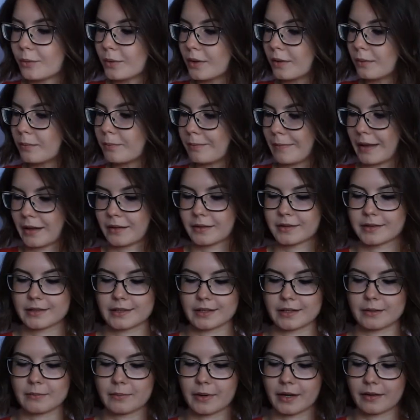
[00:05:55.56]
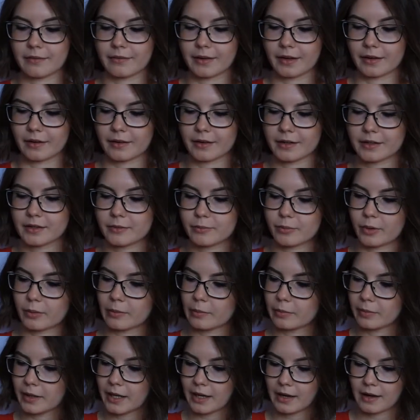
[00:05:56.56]
will melt in my fingers
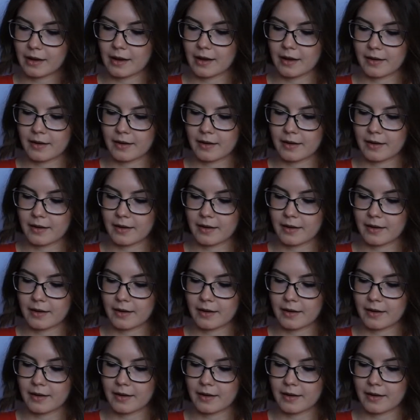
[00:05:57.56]
probably.